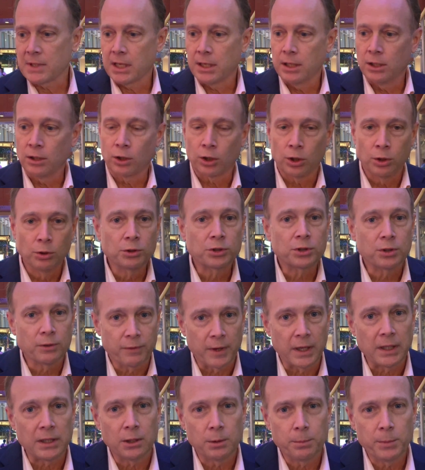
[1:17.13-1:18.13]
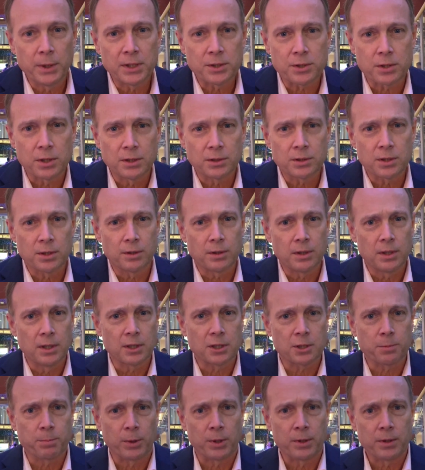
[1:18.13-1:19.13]
inclusive elements into the
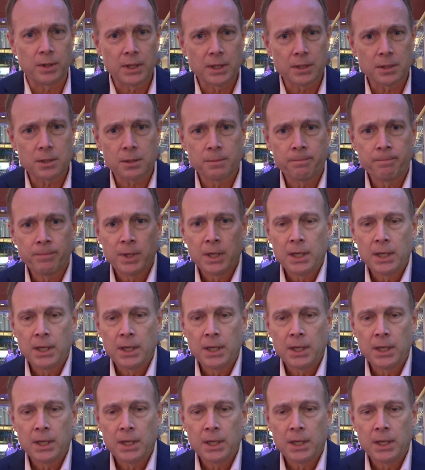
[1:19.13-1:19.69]
experience,